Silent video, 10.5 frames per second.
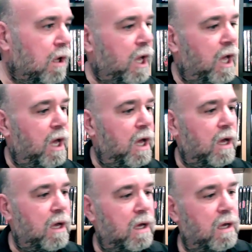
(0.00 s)

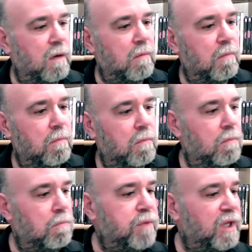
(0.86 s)
Uh,
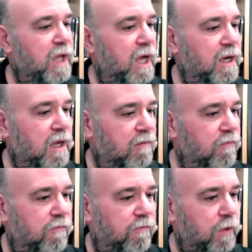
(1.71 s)
Blood
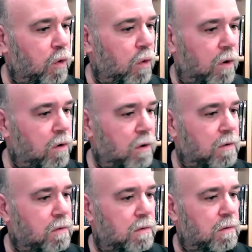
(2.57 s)
Floor,
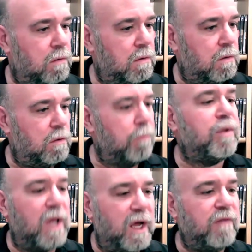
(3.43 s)
the
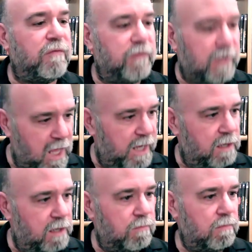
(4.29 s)
Blood Flood.